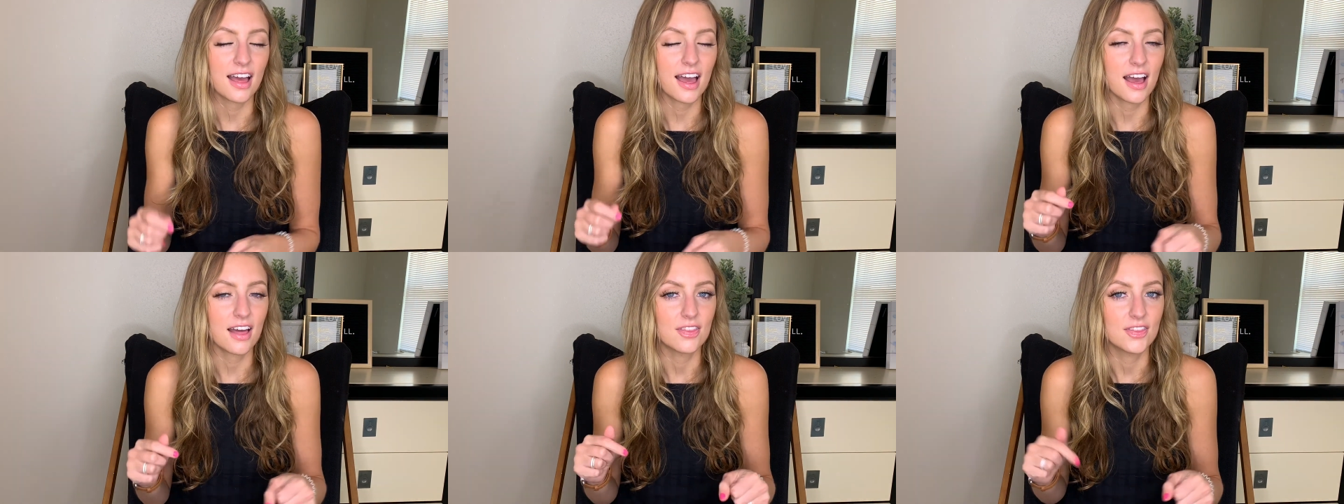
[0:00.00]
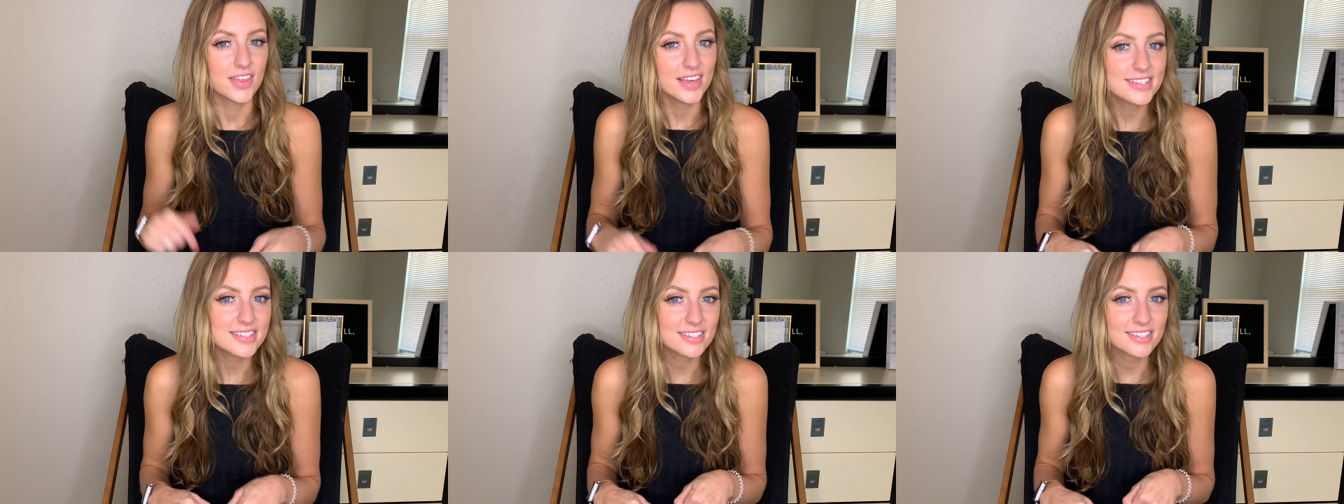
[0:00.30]

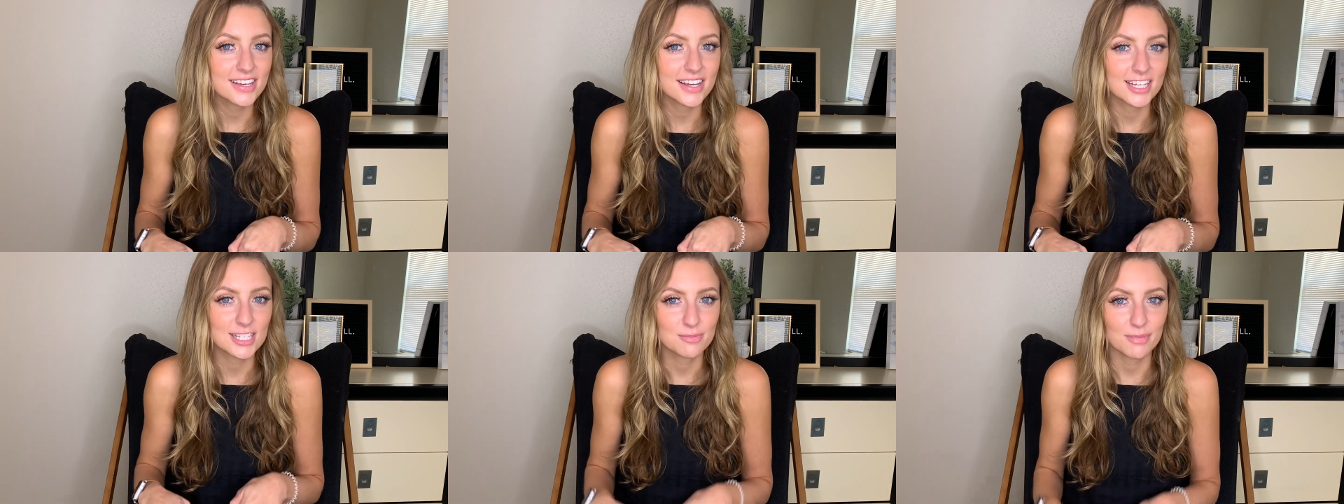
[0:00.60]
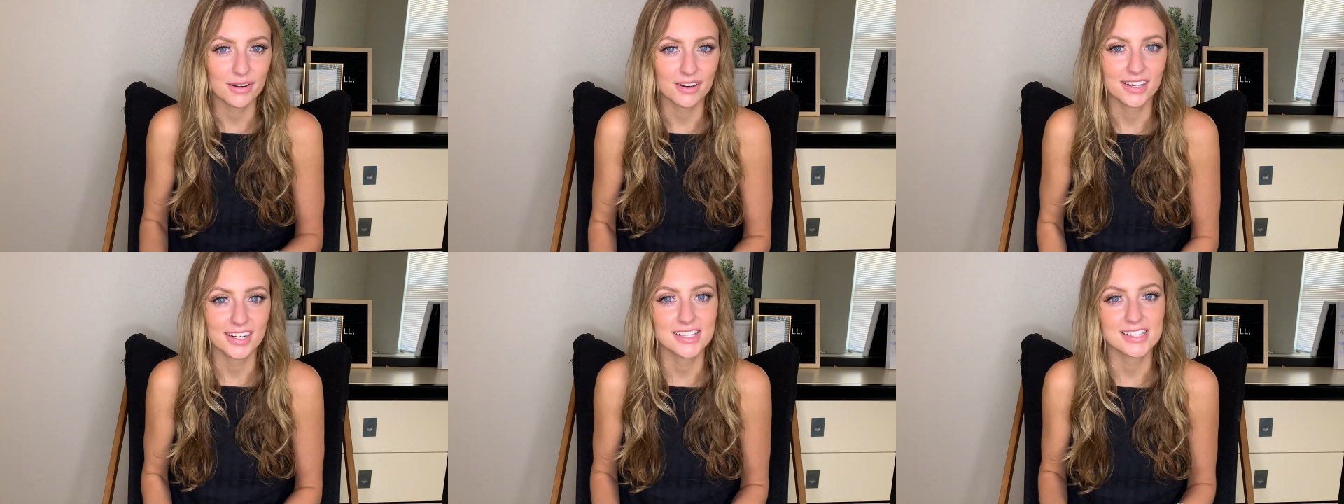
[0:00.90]
this
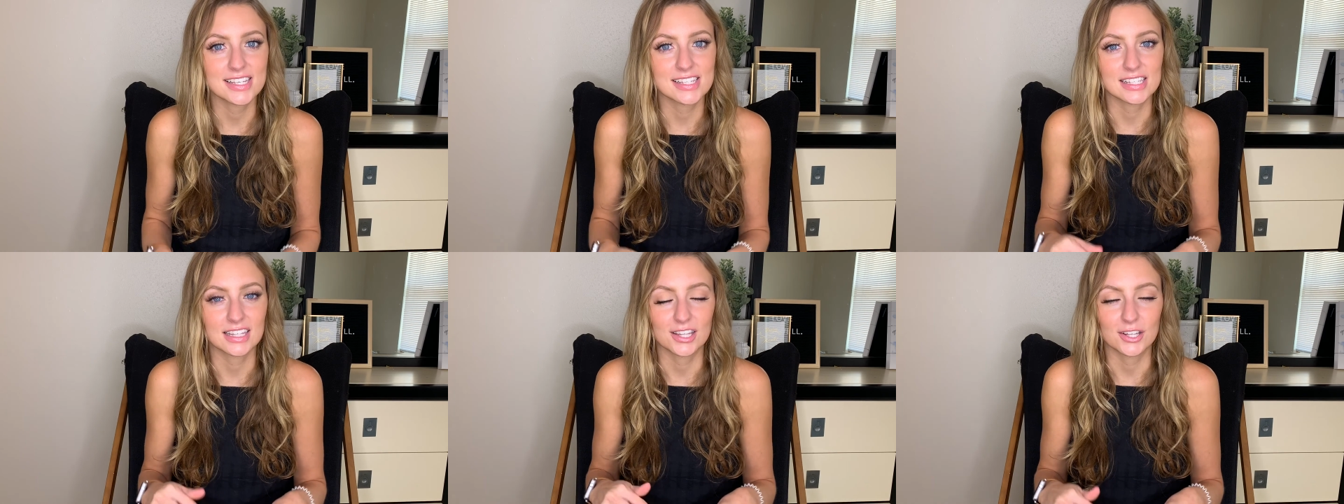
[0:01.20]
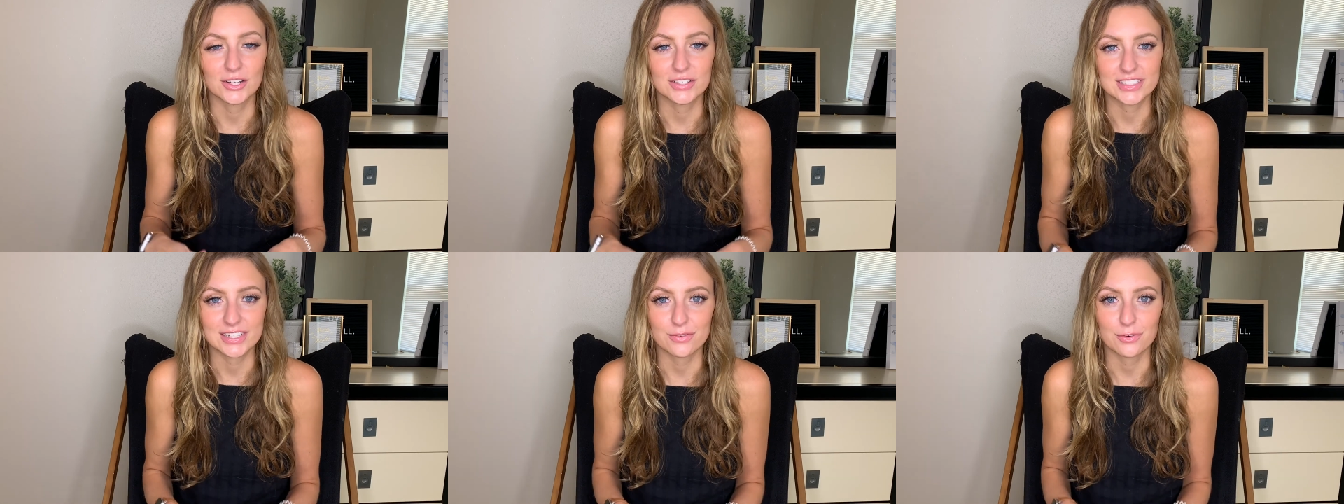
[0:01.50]
experience is a
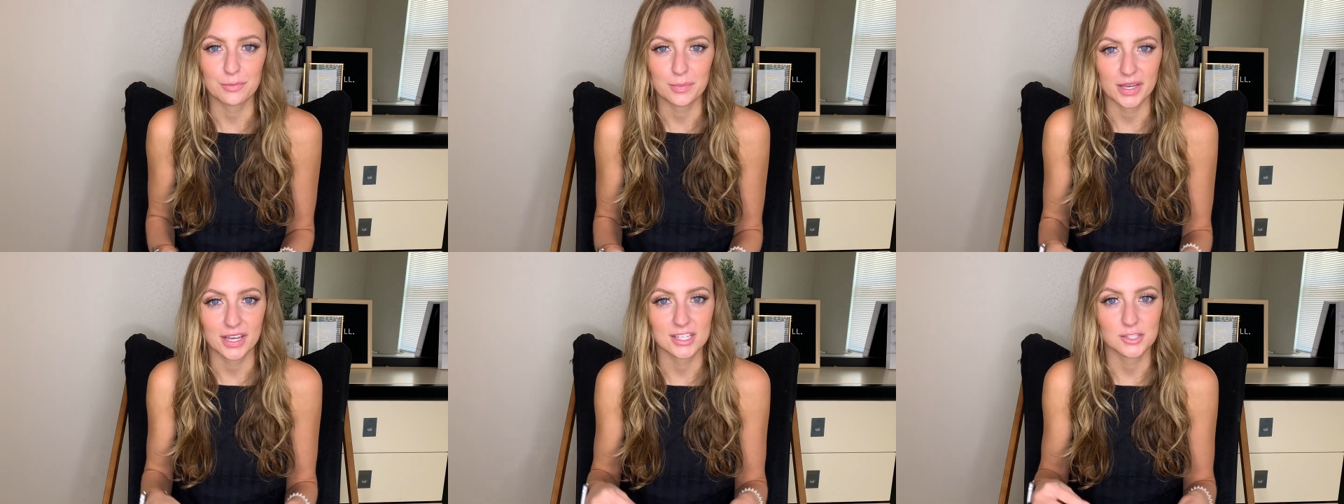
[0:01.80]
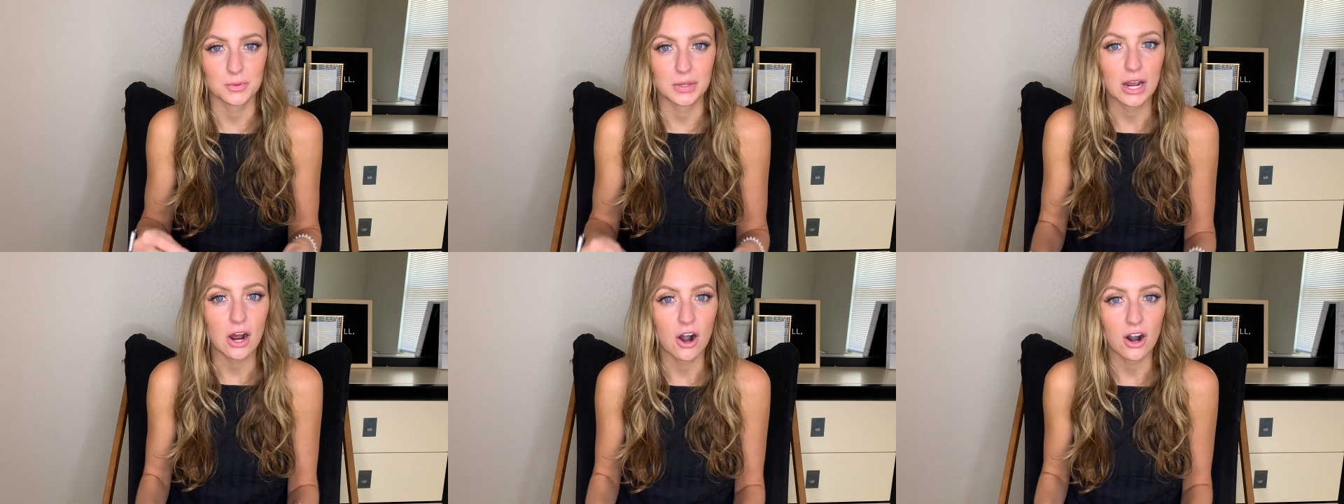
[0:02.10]
little different because
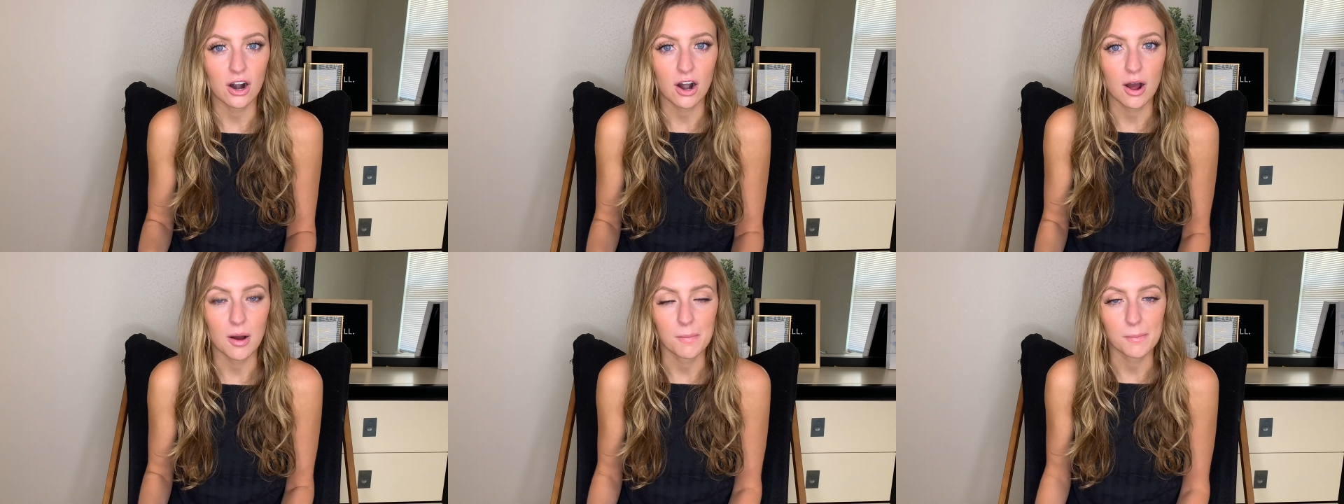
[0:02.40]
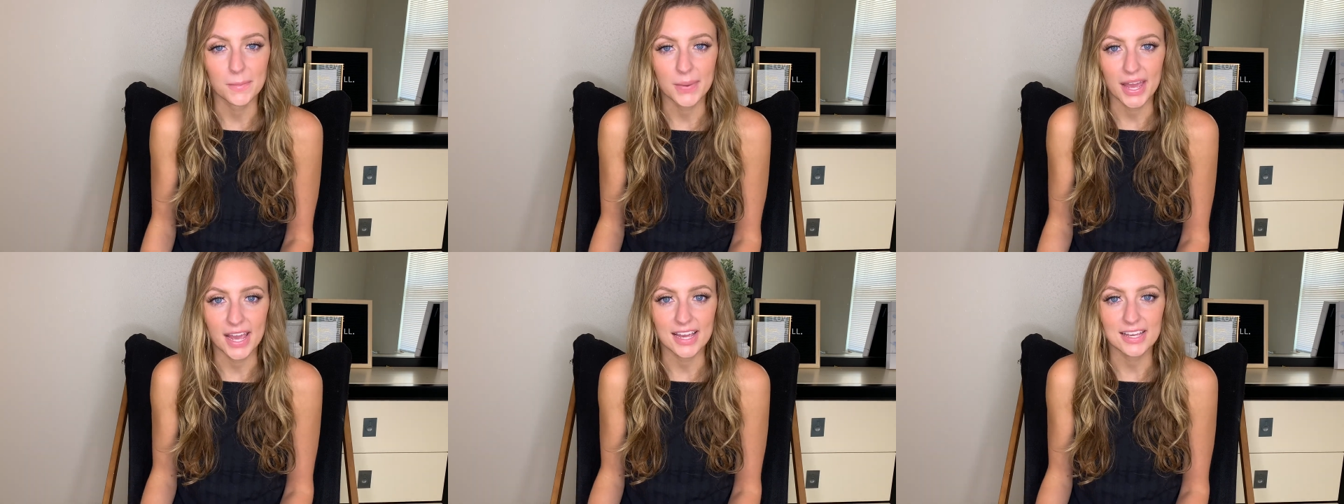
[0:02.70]
we are on
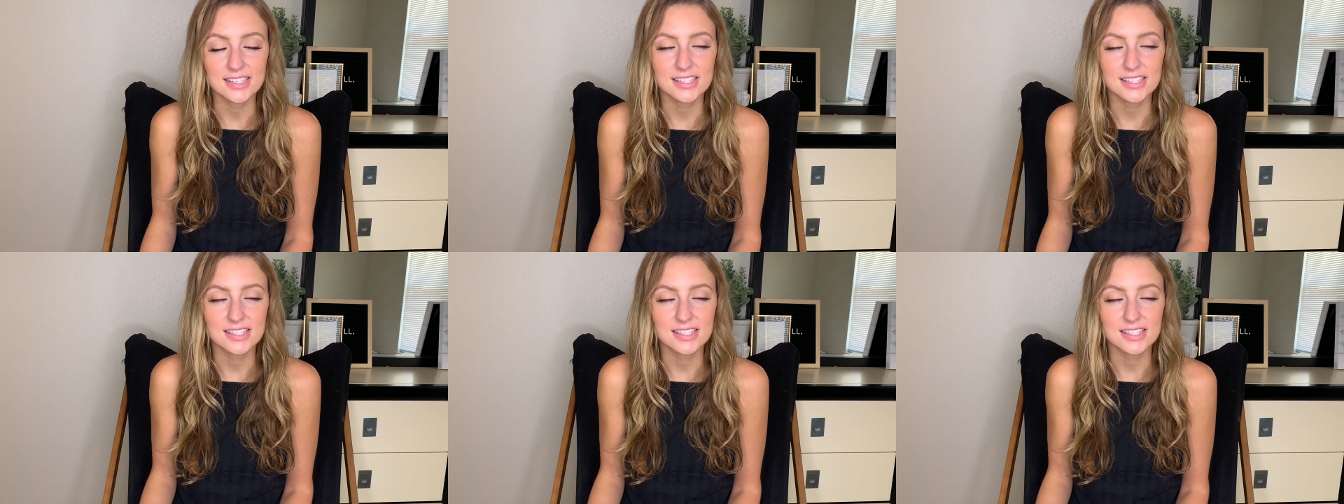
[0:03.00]
base.